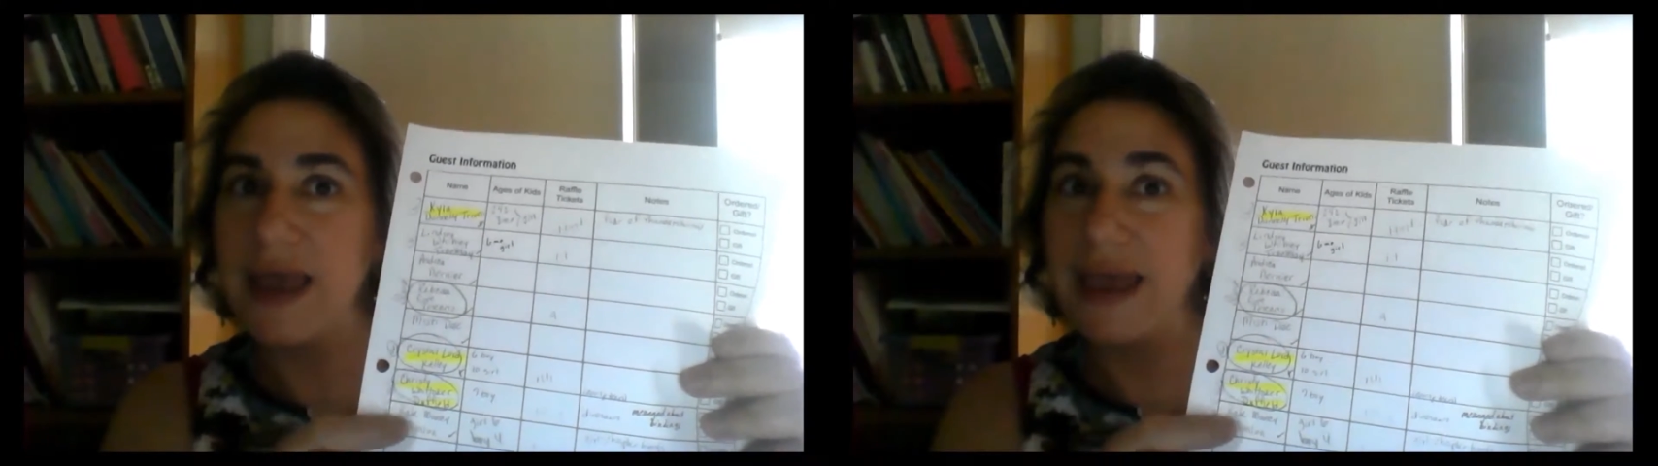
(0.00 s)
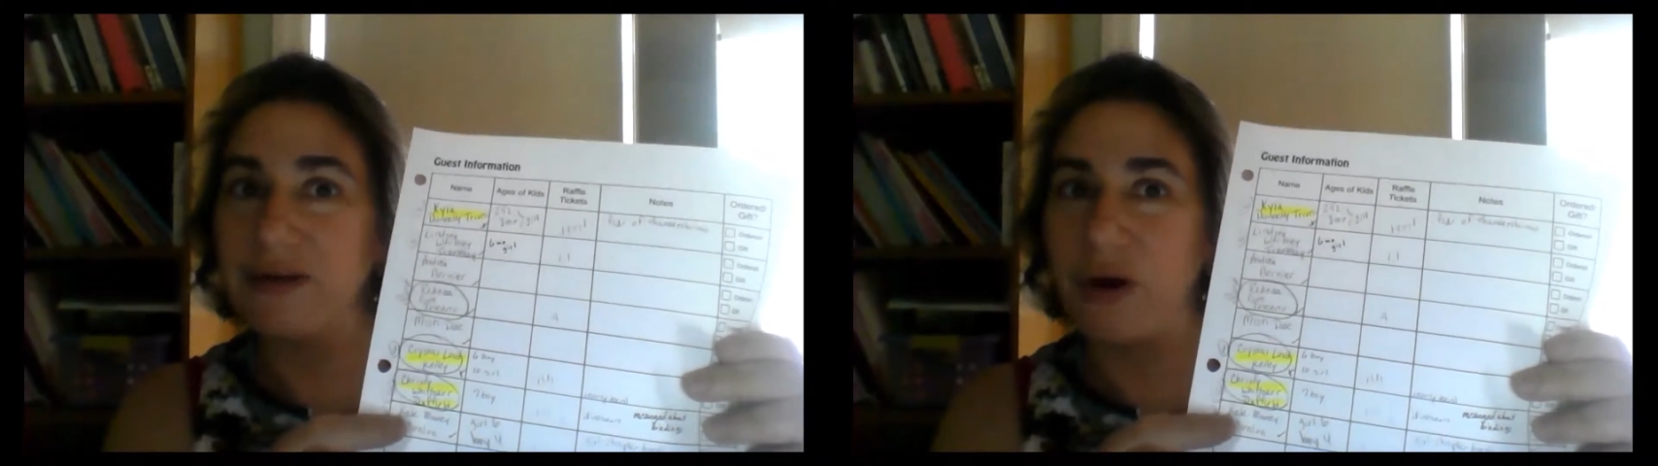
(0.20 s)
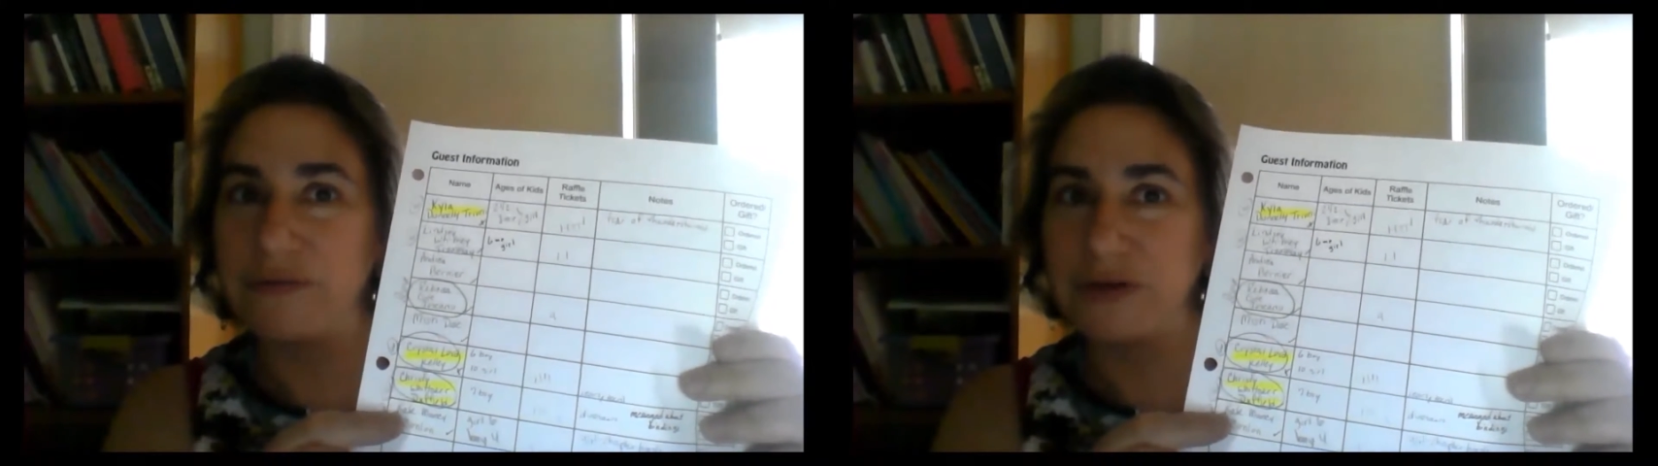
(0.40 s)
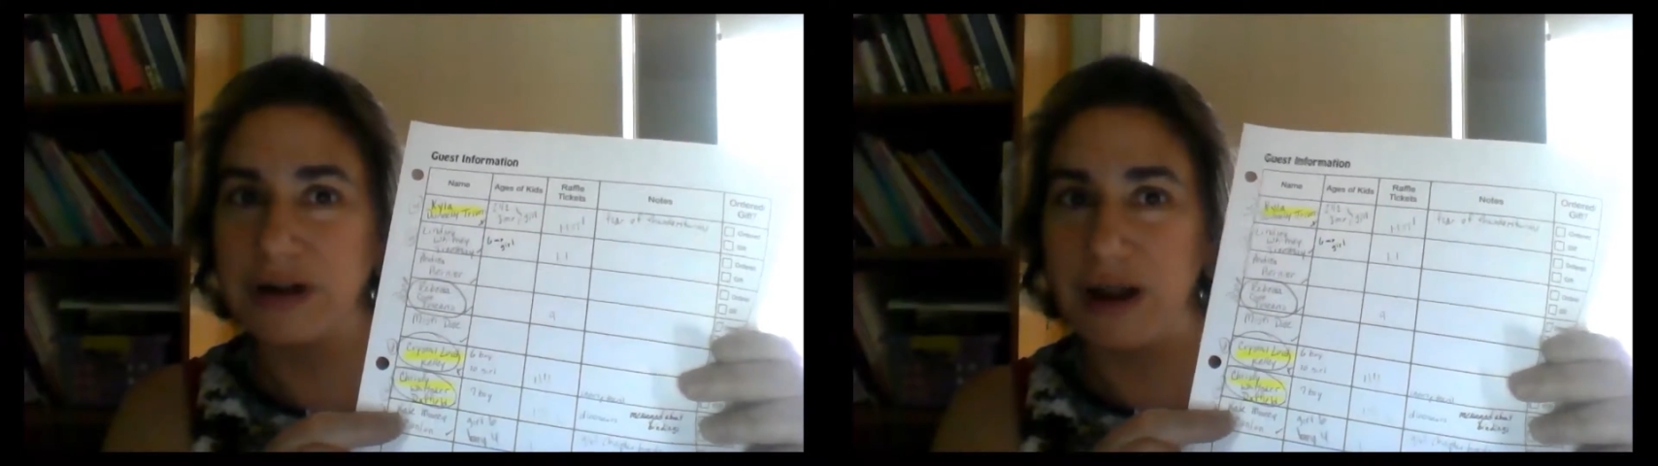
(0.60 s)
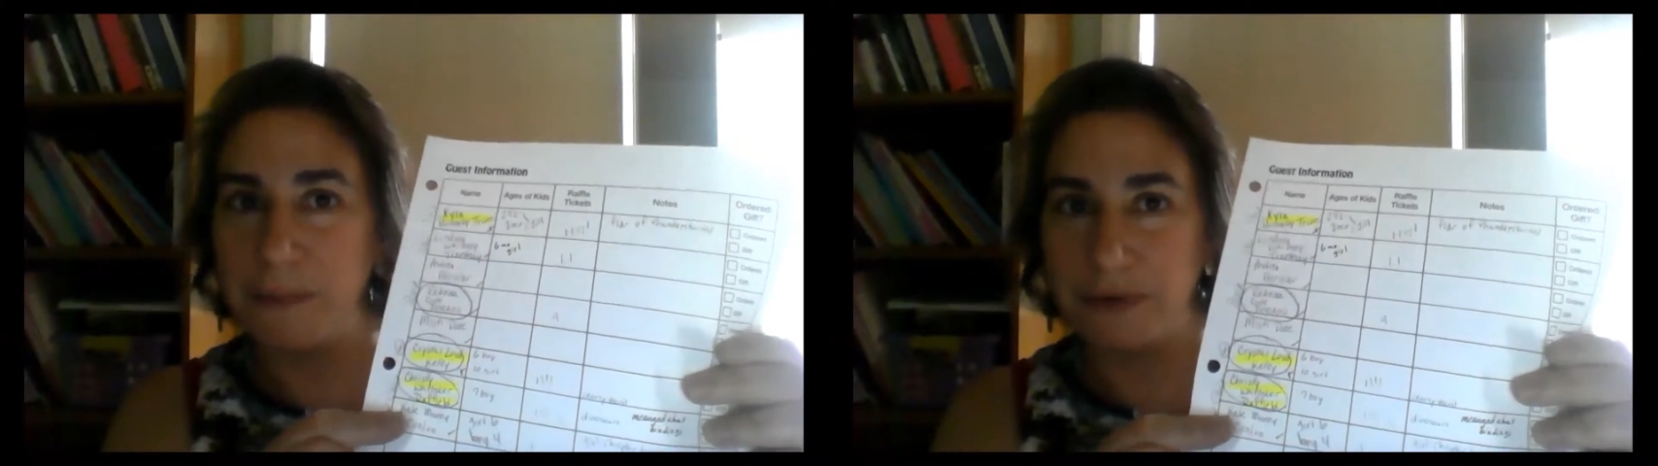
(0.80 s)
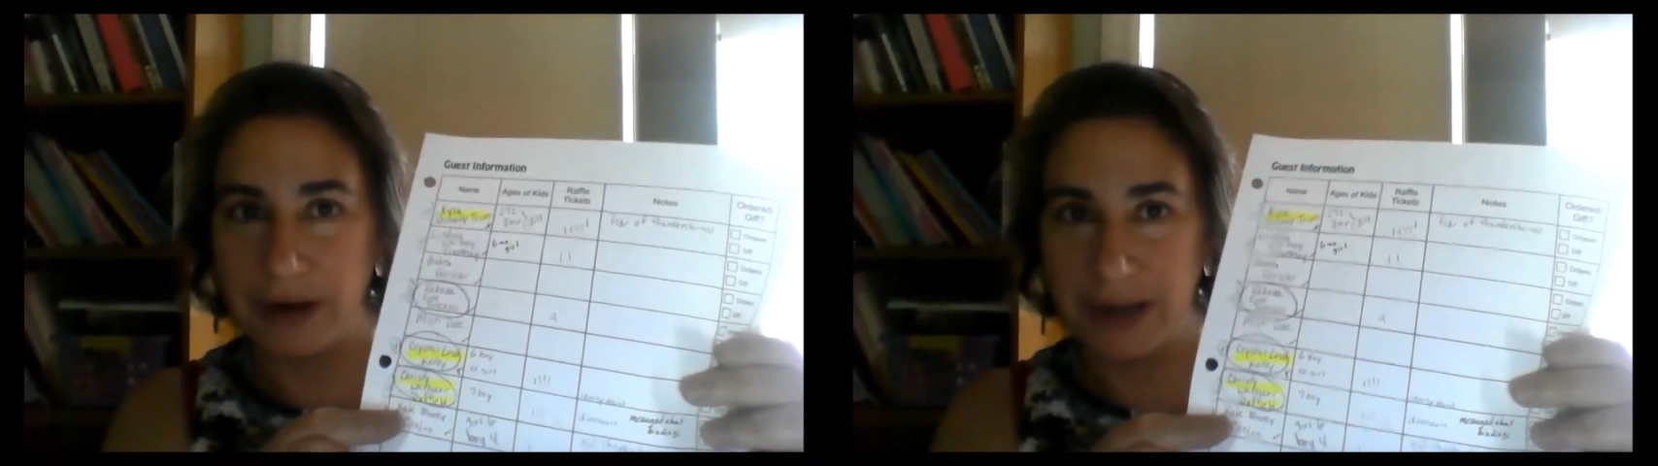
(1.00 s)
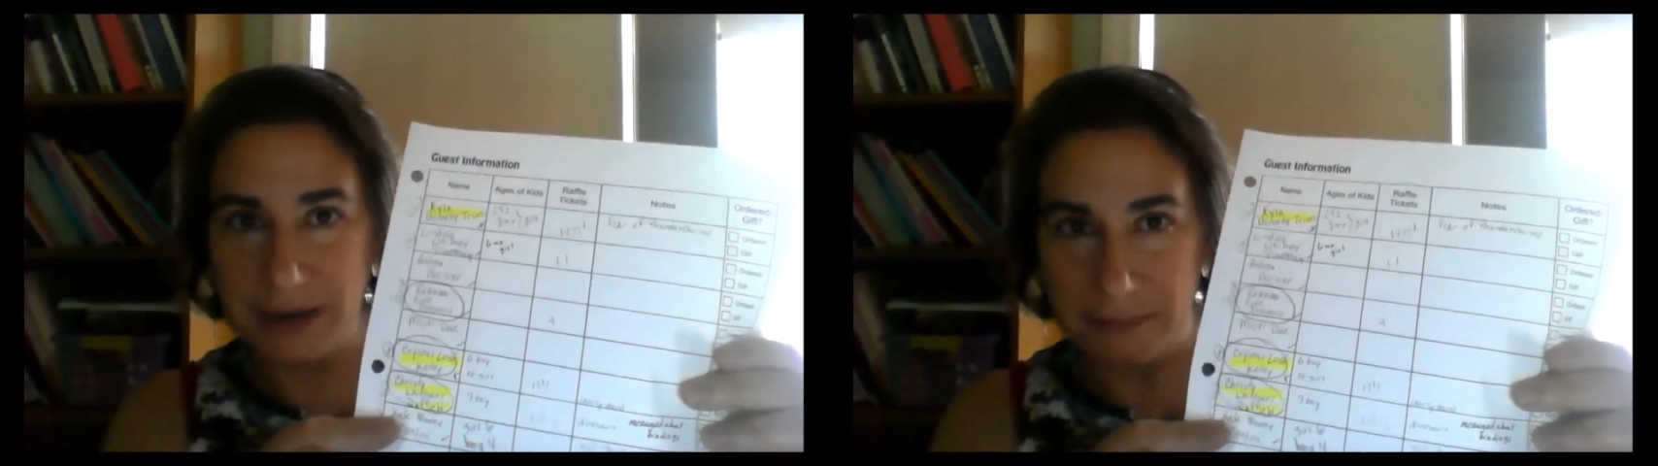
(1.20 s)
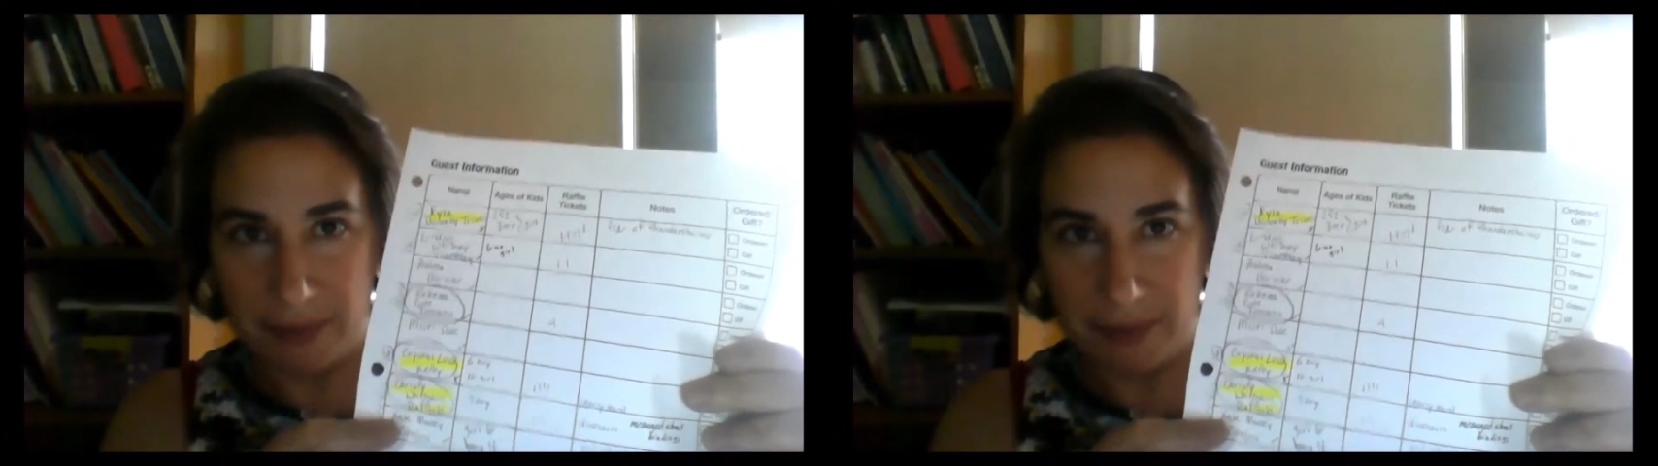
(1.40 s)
and offered an upgrade